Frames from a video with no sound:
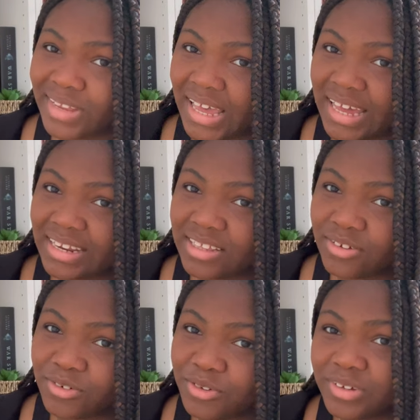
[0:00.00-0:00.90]
Addie
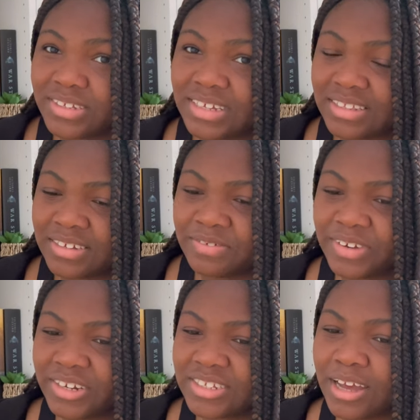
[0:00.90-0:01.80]
LaRue is at the
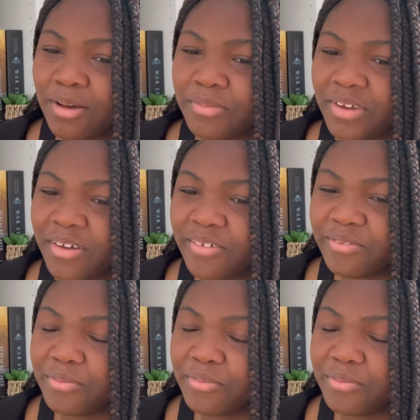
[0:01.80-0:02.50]
very top of